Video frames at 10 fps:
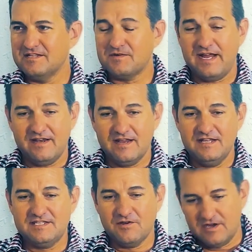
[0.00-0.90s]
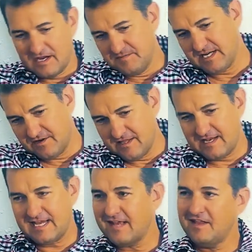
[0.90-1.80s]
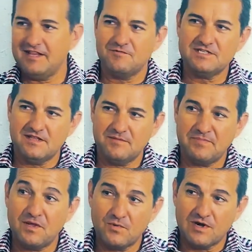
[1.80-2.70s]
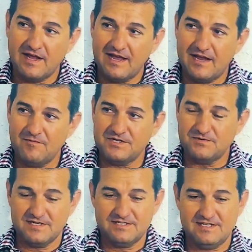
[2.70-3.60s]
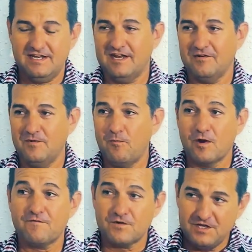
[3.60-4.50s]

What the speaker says: That's right. Yeah. And so it comes down to that tagline that was on the billboard I had, which was, you know, we work for